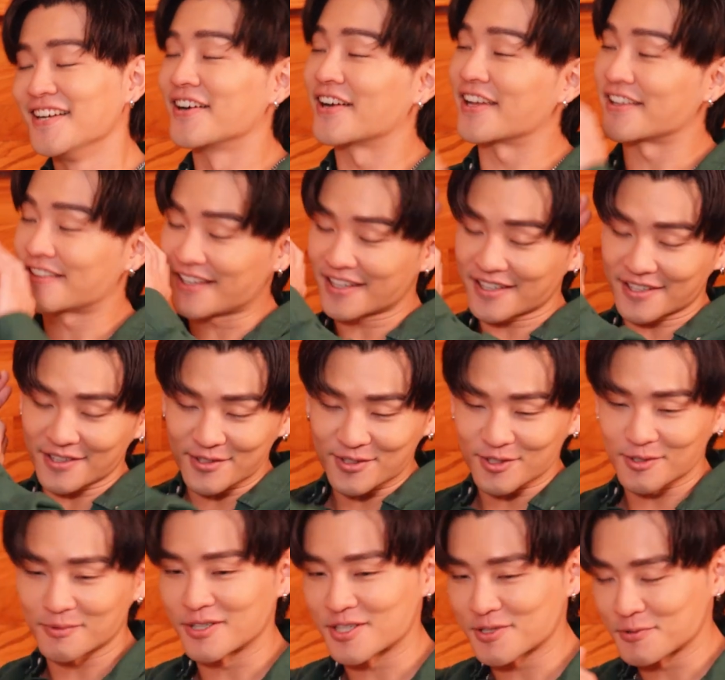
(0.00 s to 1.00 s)
Okay, thank you
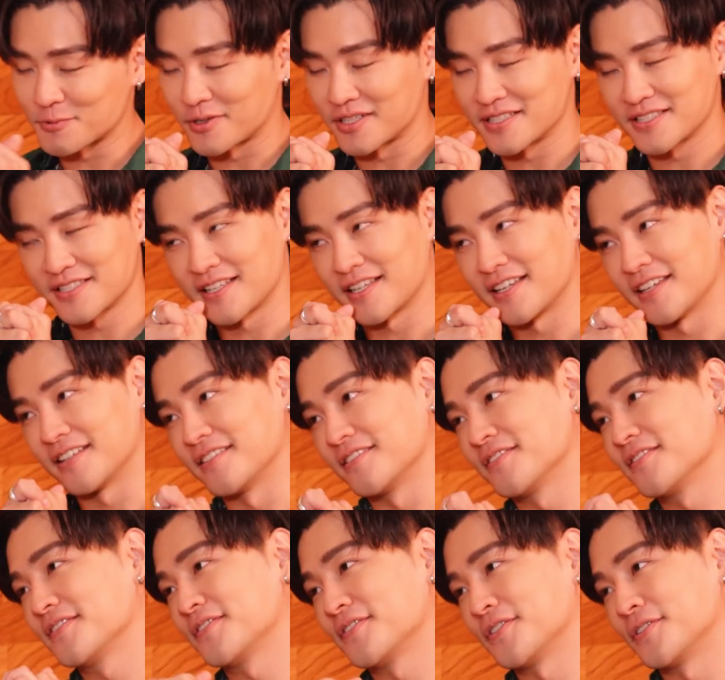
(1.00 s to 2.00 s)
so much once
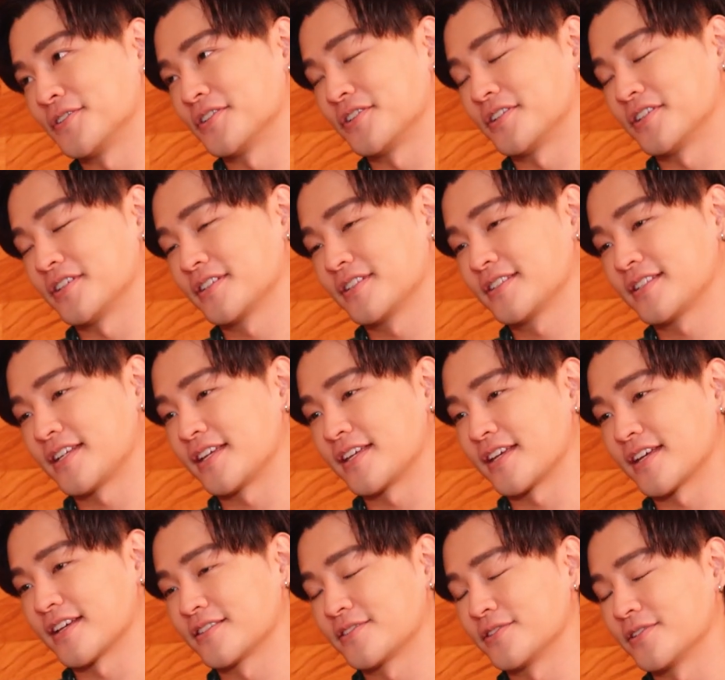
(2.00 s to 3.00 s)
again for saying
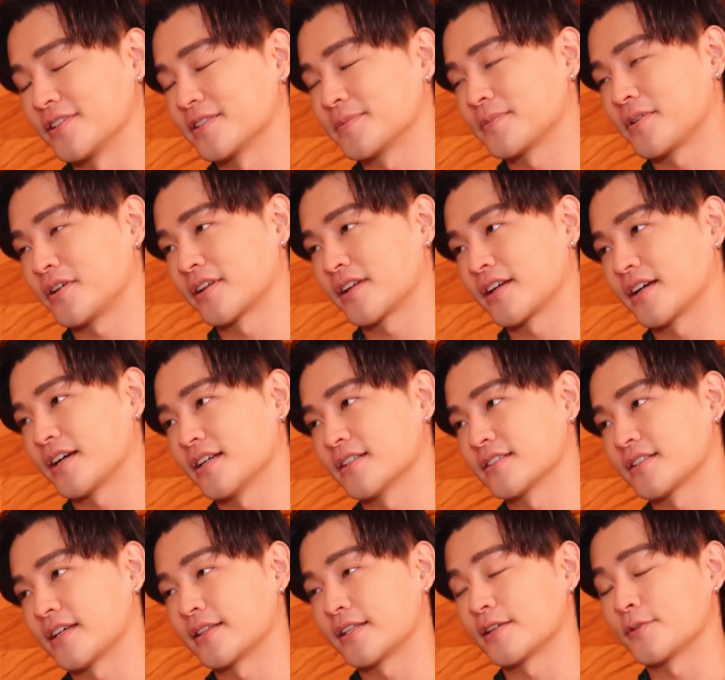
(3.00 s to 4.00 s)
yes to this
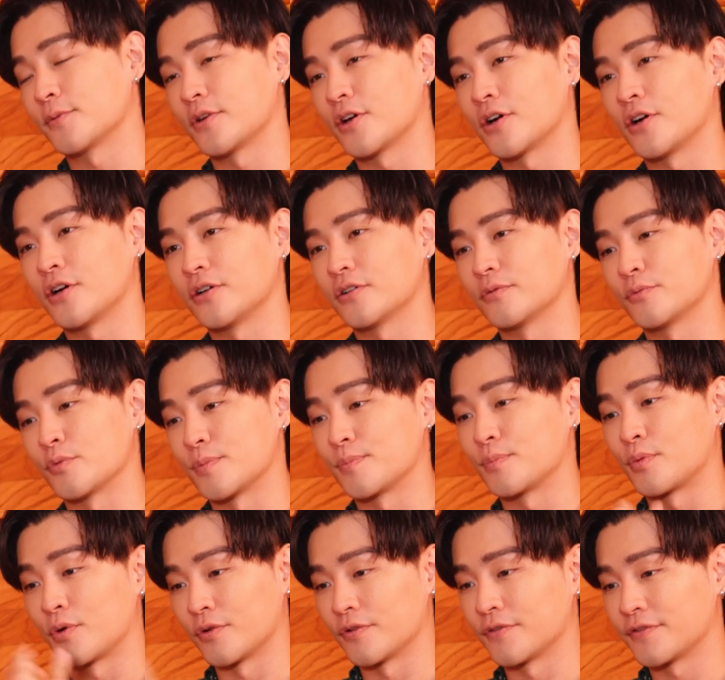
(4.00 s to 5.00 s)
podcast. I think we
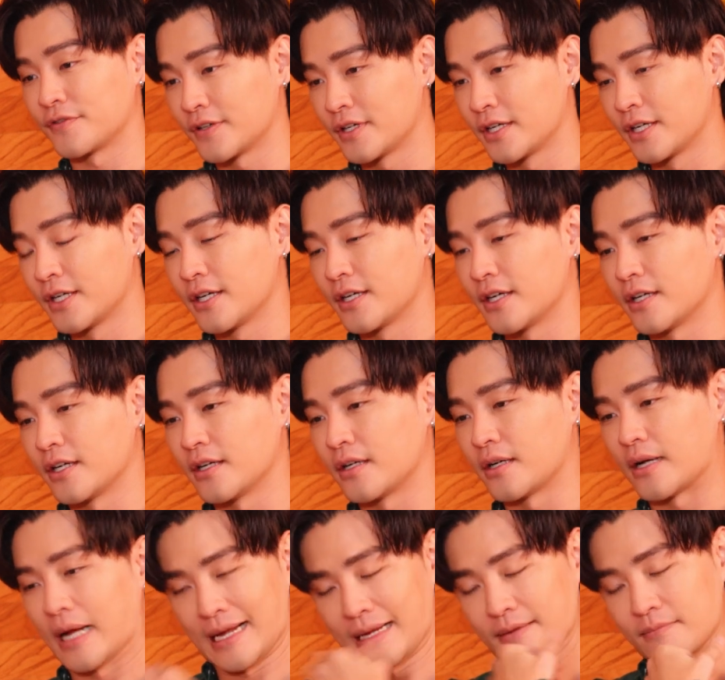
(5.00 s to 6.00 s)
both,
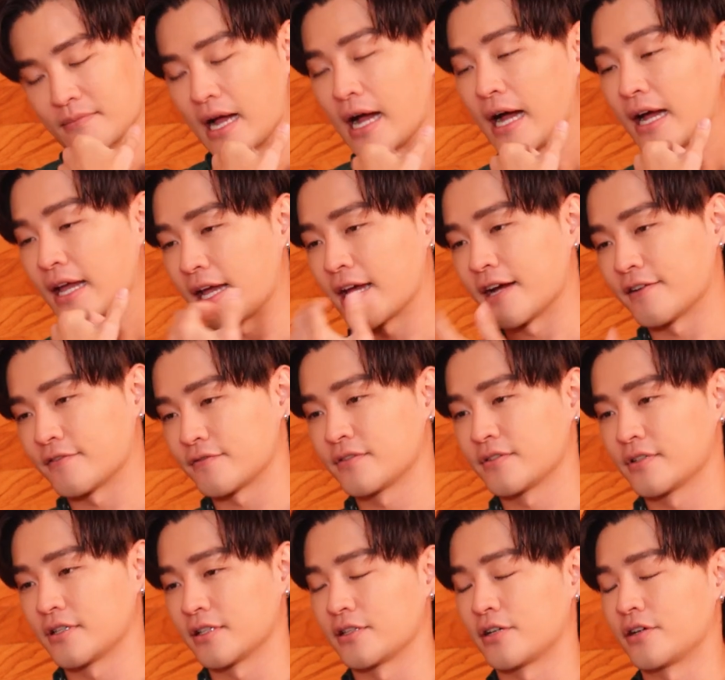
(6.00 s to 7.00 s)
I have
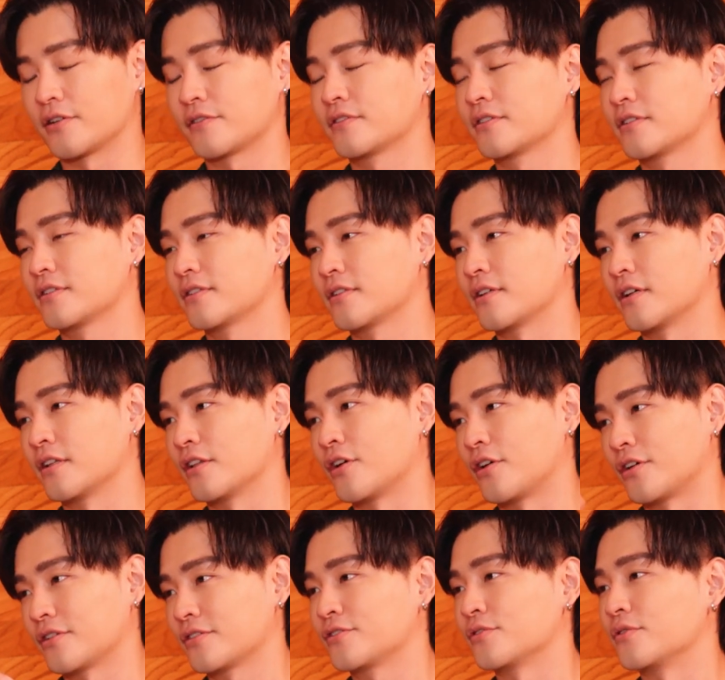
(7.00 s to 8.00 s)
a
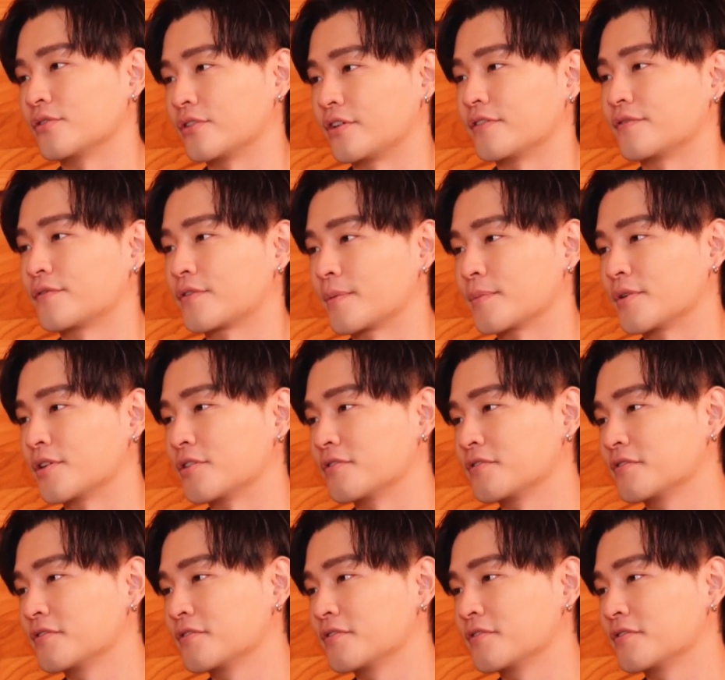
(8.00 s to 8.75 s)
lot to learn from you